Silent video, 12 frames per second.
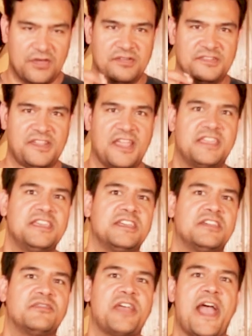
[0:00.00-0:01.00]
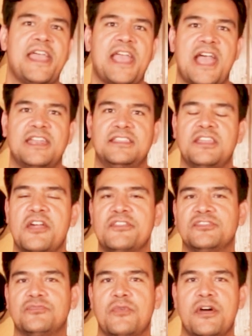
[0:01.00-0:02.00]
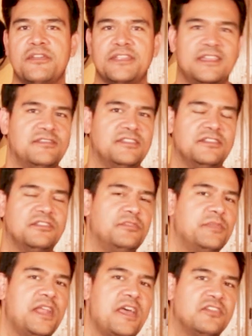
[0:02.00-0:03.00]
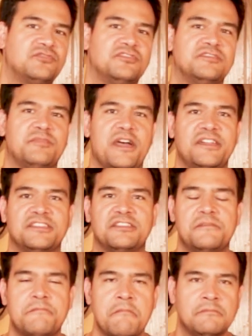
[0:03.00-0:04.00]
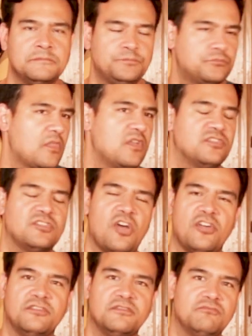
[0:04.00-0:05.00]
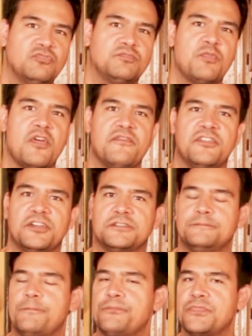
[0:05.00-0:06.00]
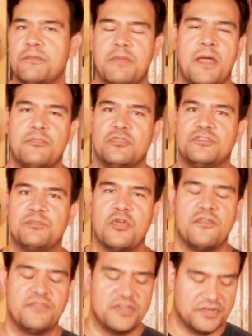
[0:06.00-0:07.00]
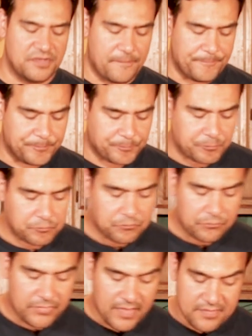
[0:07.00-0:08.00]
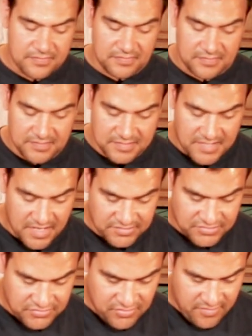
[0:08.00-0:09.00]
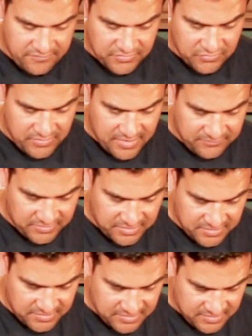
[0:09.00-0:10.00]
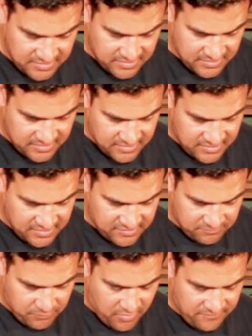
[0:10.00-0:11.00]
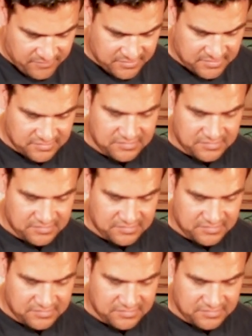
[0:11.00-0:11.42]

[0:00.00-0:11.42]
There's that kick of cayenne in there as well that gives it a little bit of extra spice. Salt was perfect, the pepper is perfect. The texture of the gravy is perfect.